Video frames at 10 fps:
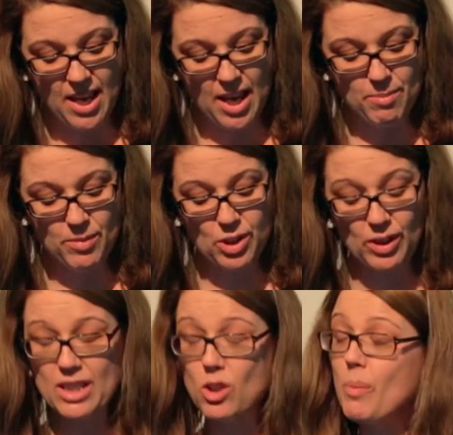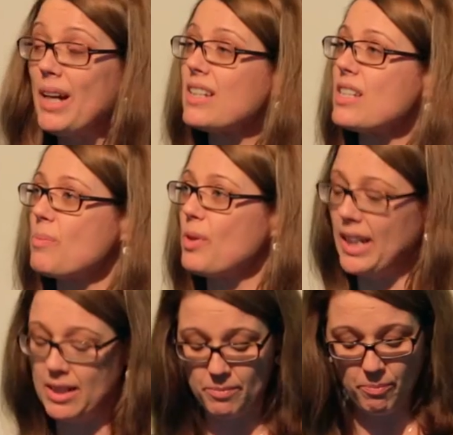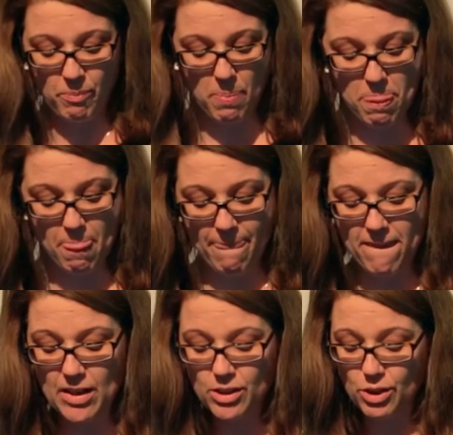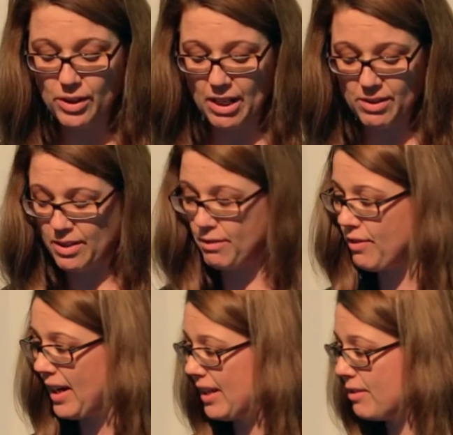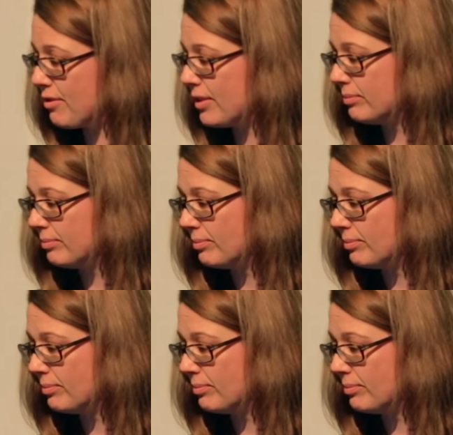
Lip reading: So let's go back to spring 2005.